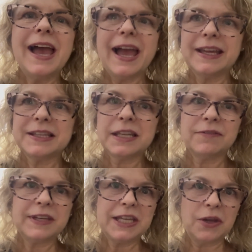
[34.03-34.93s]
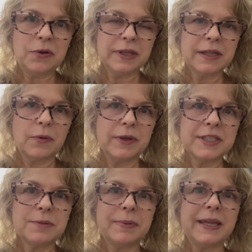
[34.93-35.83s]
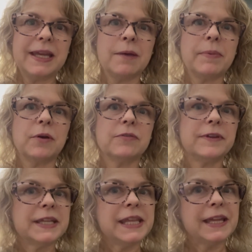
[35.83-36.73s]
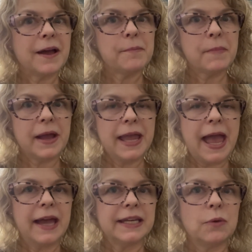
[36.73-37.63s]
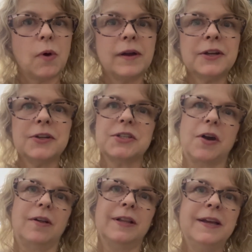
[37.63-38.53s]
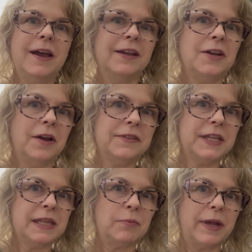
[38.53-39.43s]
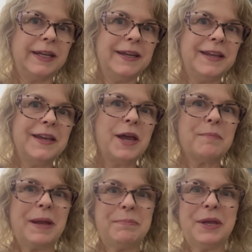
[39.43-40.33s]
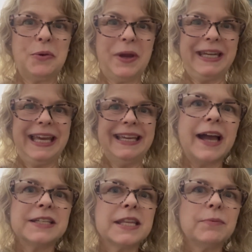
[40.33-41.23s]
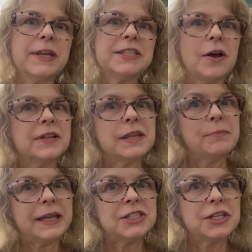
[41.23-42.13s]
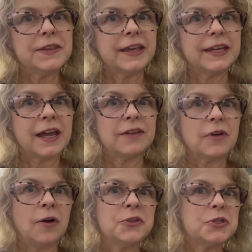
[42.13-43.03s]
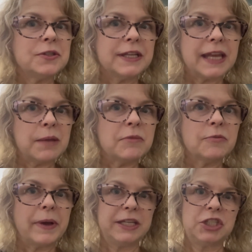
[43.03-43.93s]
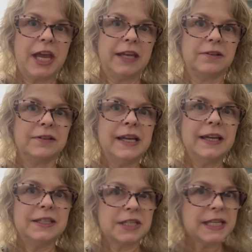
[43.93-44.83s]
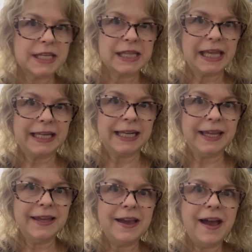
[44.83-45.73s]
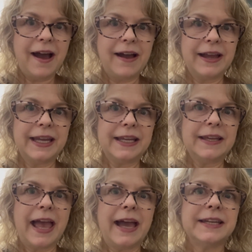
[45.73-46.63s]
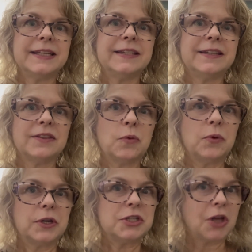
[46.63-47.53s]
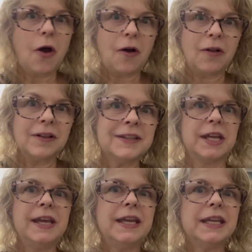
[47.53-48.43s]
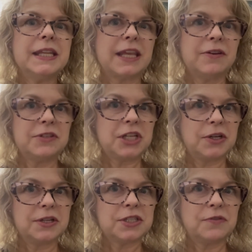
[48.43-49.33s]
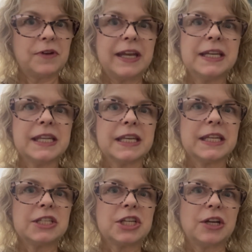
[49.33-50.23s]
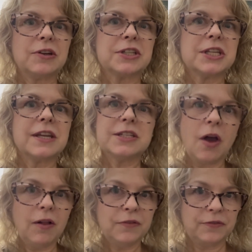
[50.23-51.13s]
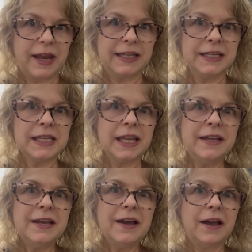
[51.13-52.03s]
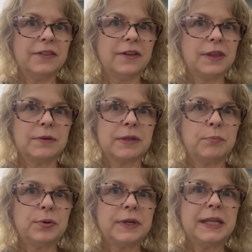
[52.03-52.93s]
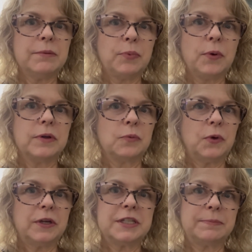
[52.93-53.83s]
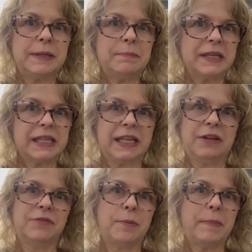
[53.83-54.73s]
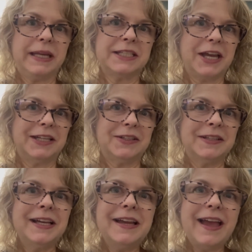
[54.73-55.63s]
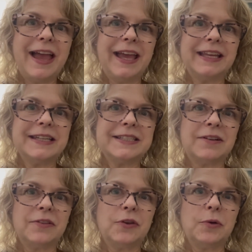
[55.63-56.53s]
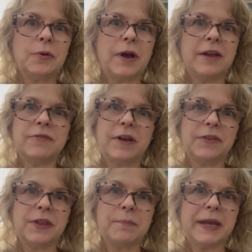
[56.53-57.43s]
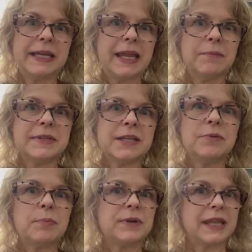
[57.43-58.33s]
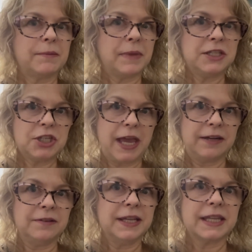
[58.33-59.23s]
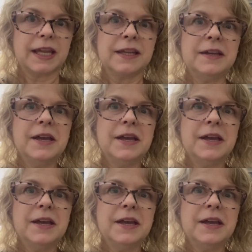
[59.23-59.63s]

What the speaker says: And this video is going to be about fixing up my Addy Walker doll. Not this one, my big one. I just wanted to also mention that I've altered the name of my channel just slightly. I added the word doll. Instead of cherished friends, it's cherished doll friends. I thought that was a pretty important word to be missing from my title. And although I felt that my name did represent my channel, as I